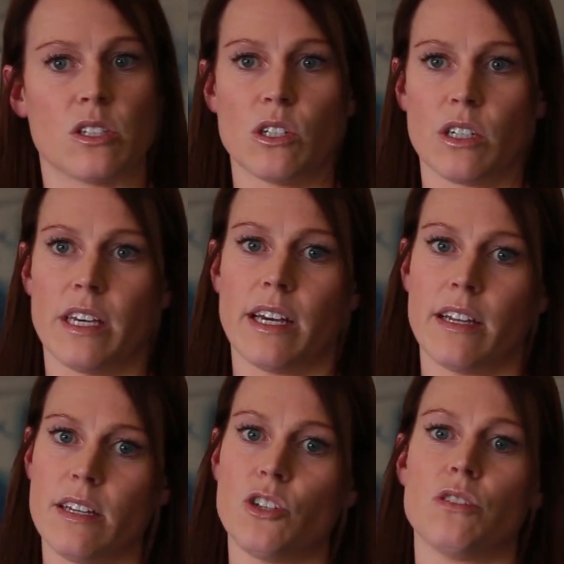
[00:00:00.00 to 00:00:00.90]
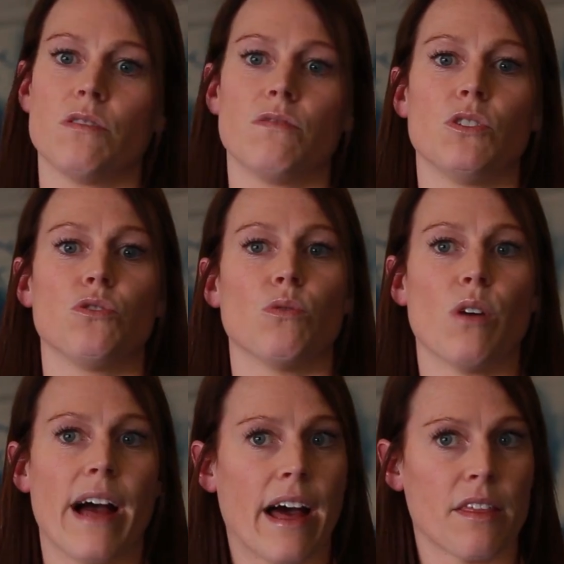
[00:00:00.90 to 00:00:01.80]
looking at each
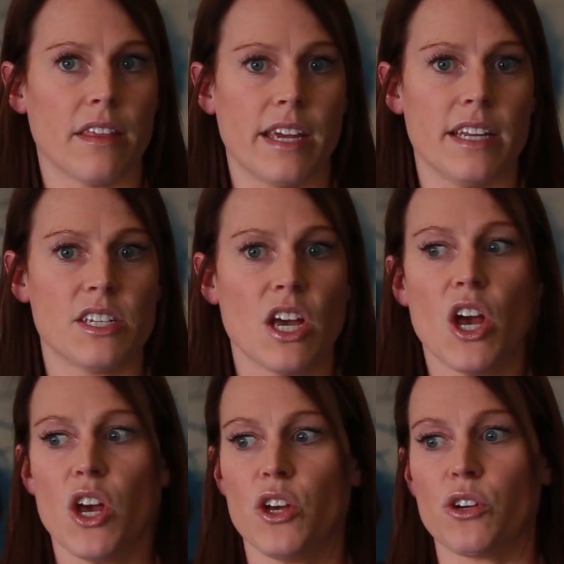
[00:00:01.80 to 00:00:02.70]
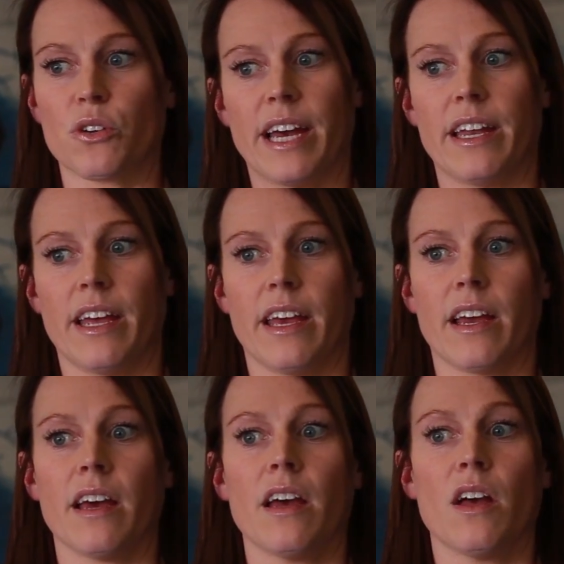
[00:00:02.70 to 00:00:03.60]
individual athlete, you're
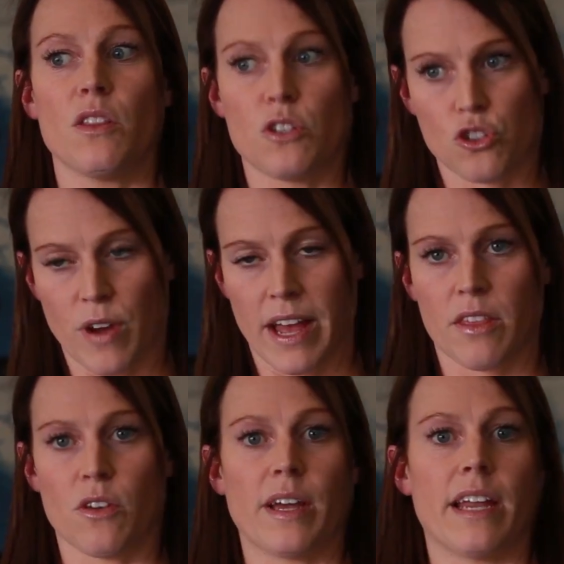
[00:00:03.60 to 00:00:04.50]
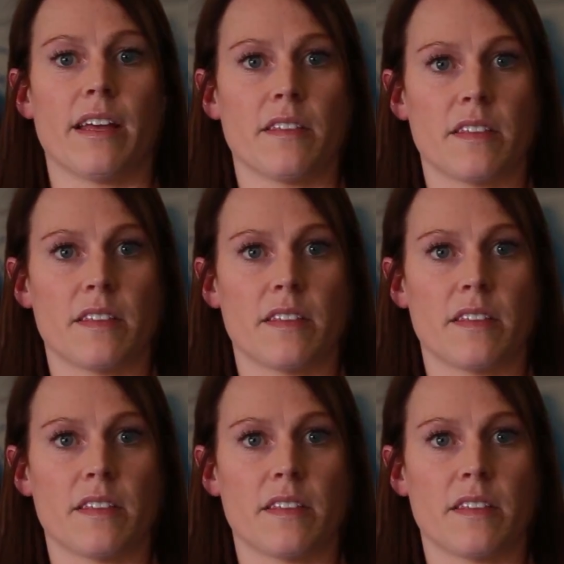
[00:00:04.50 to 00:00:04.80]
getting the strength, you're getting